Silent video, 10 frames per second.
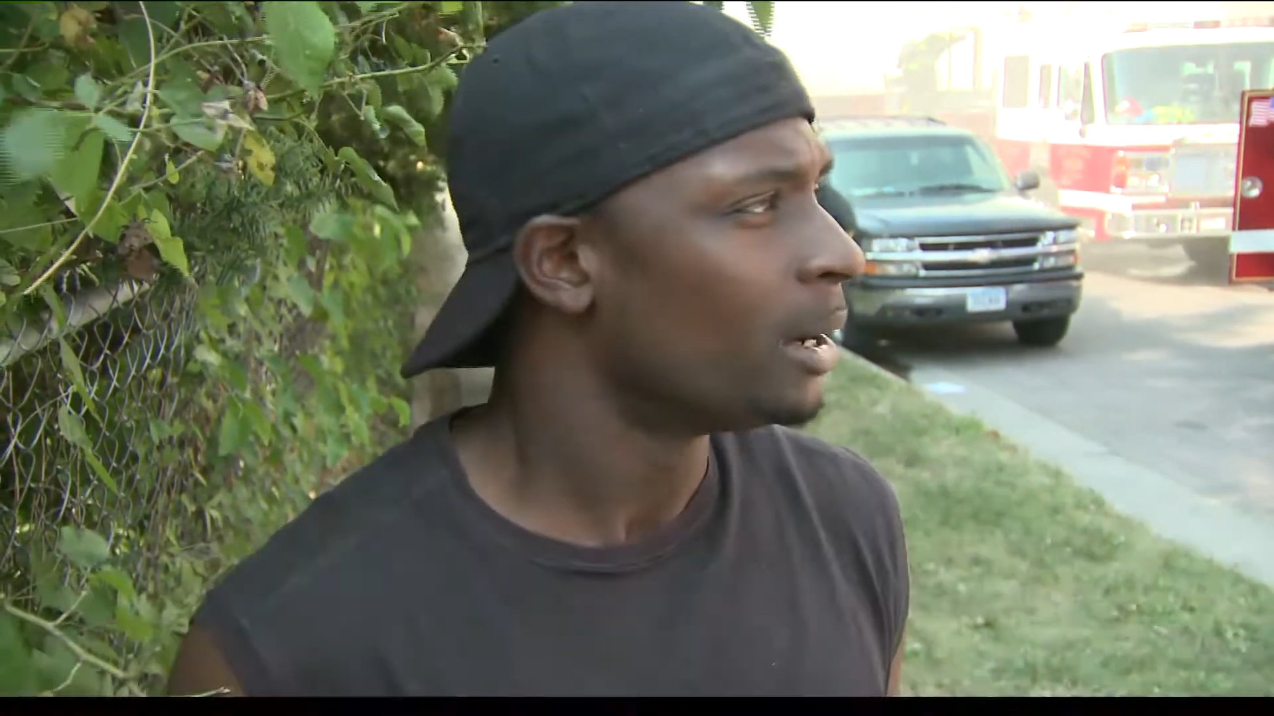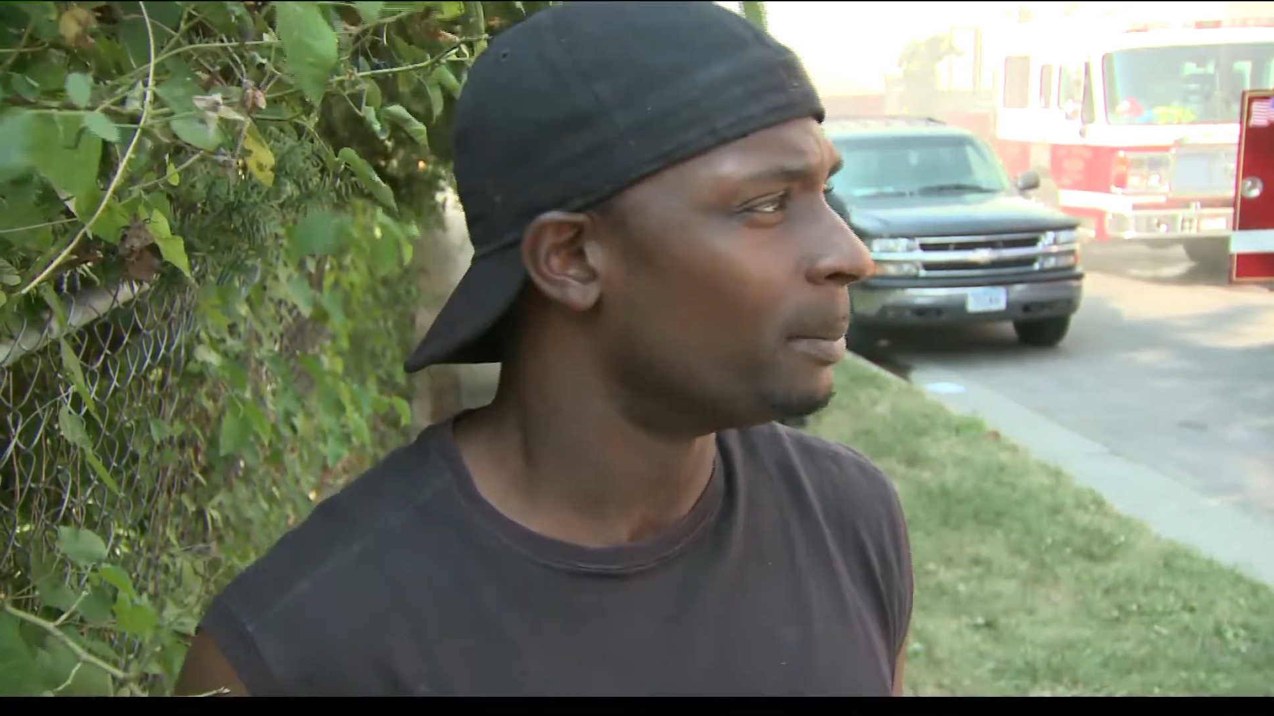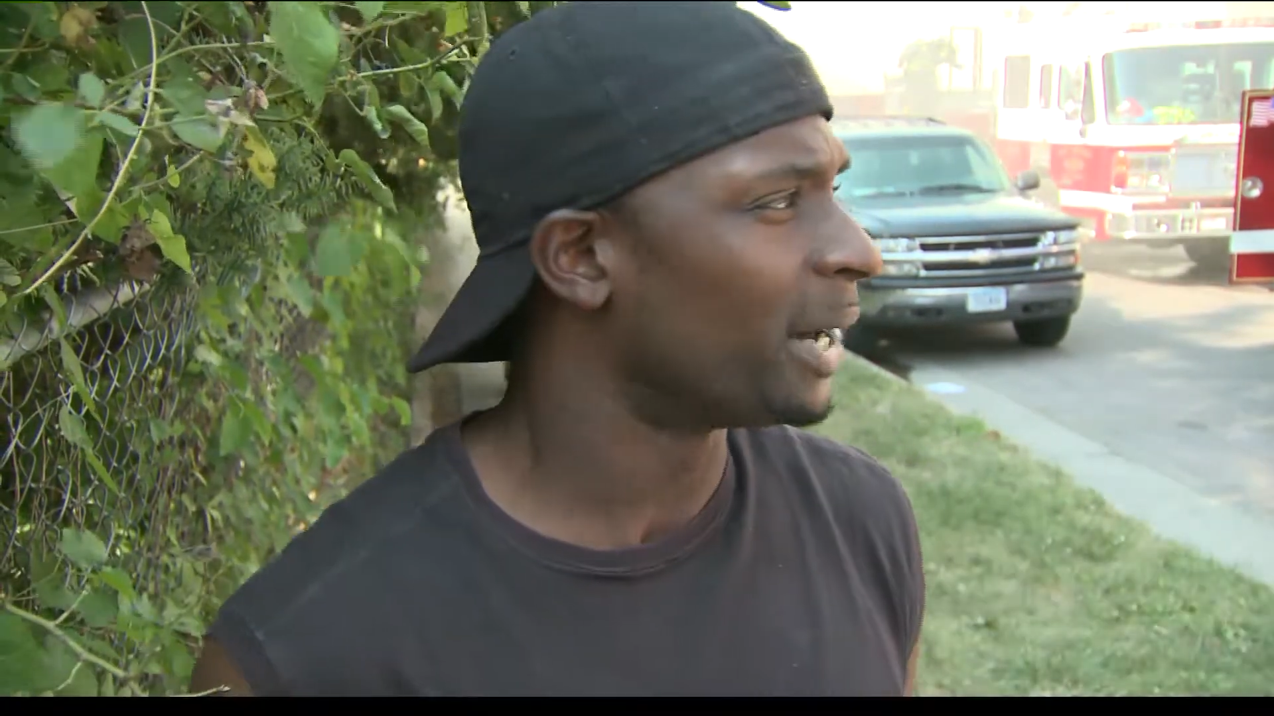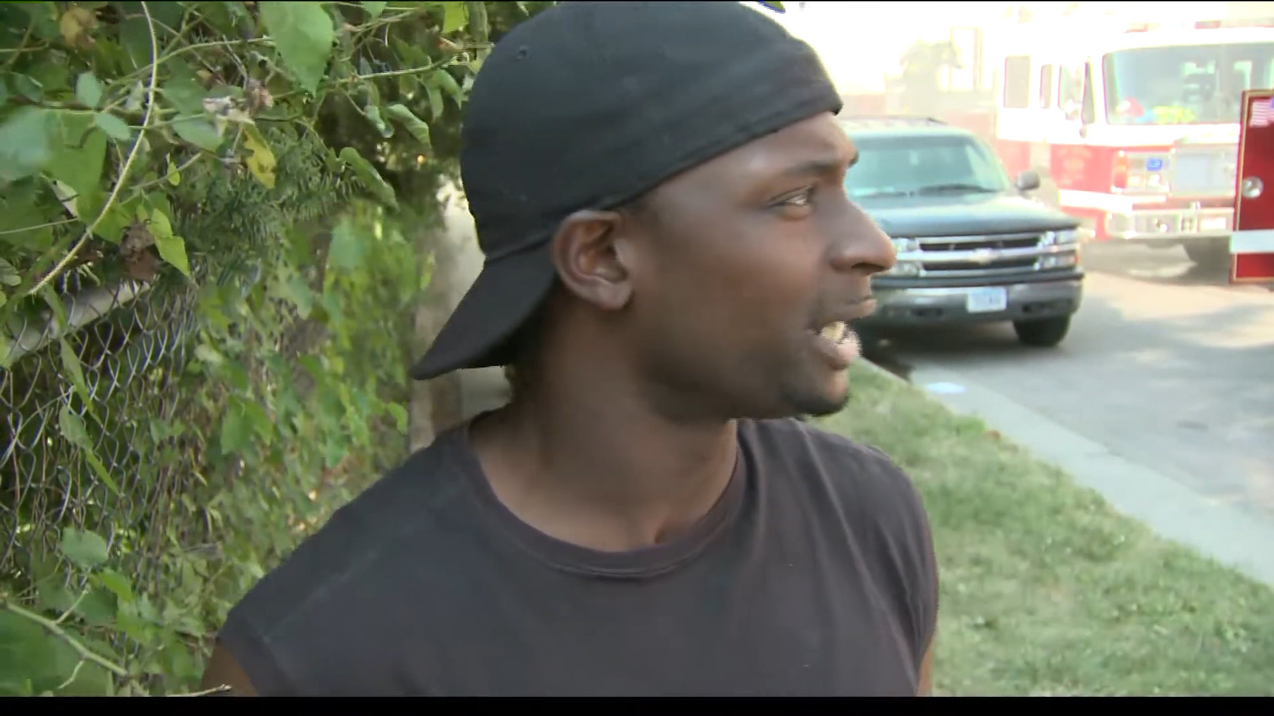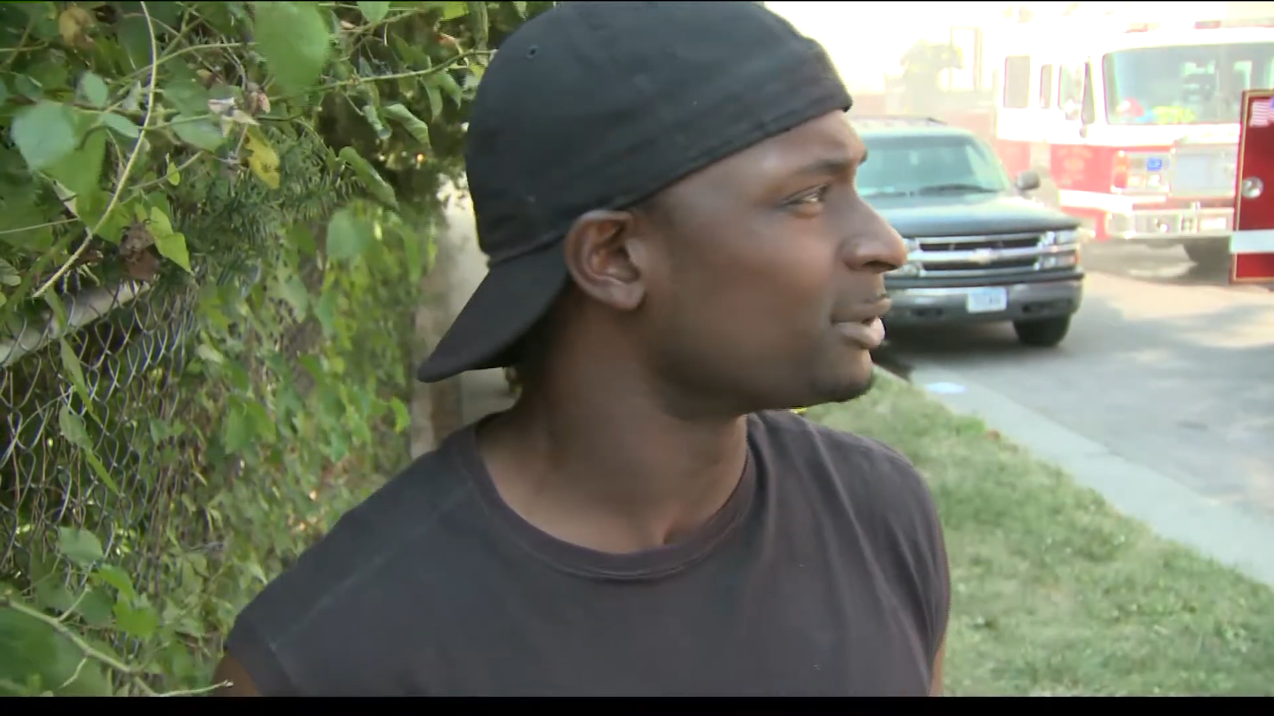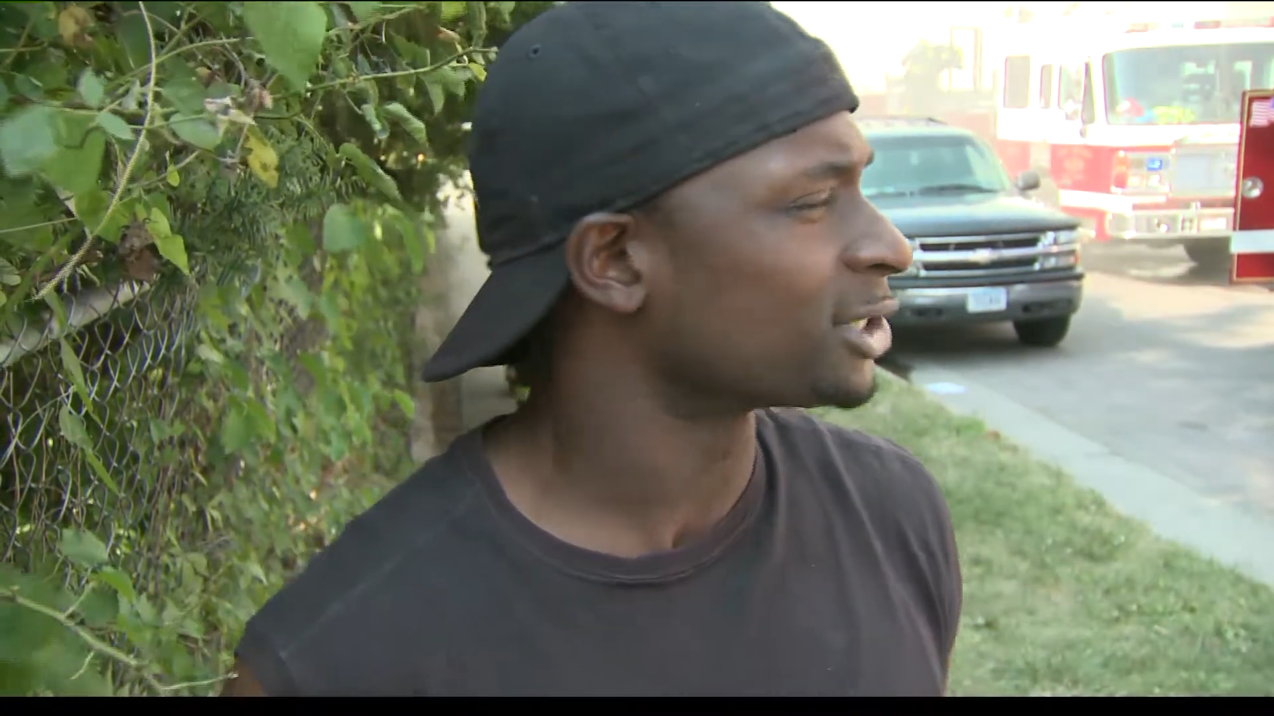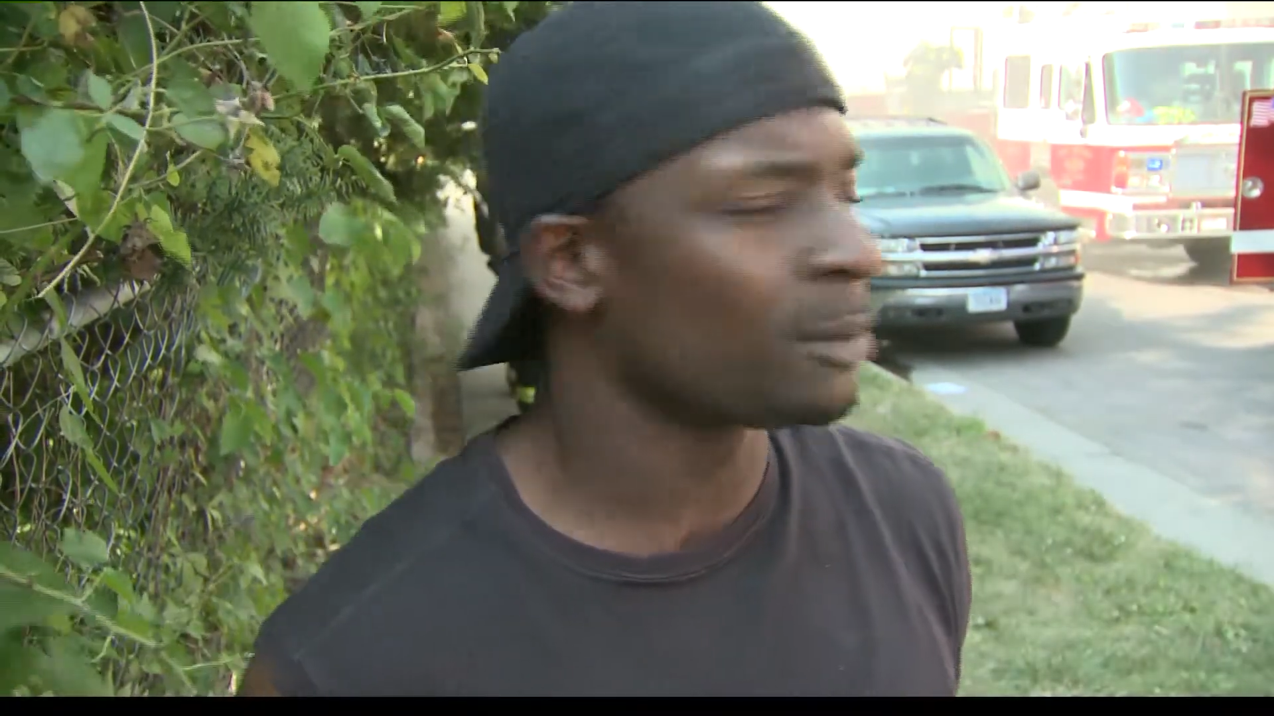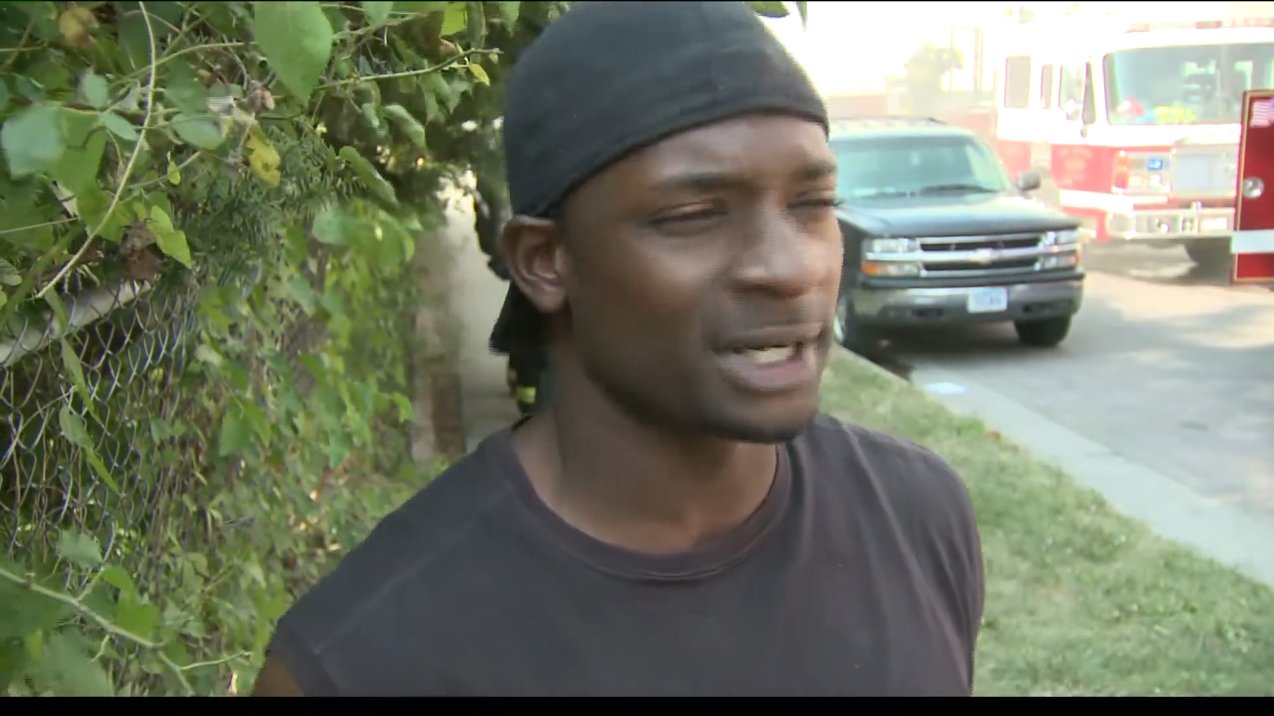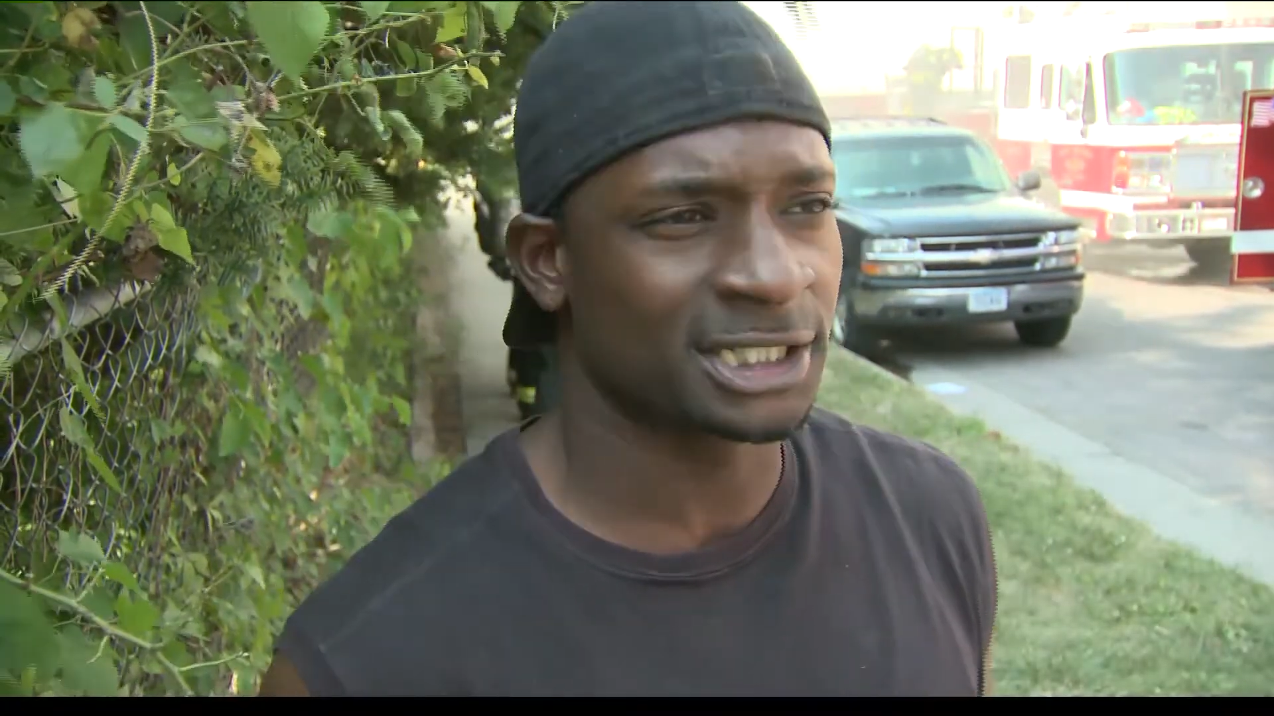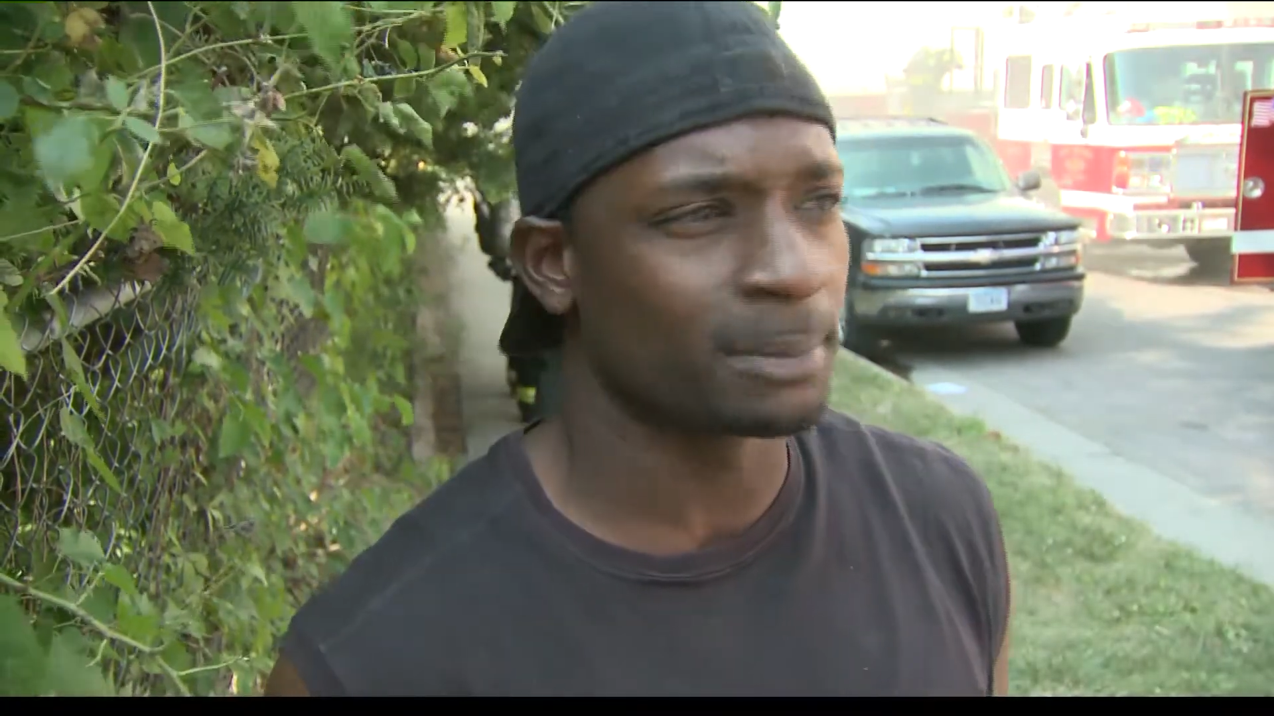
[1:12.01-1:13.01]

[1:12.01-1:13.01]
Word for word: But it was so much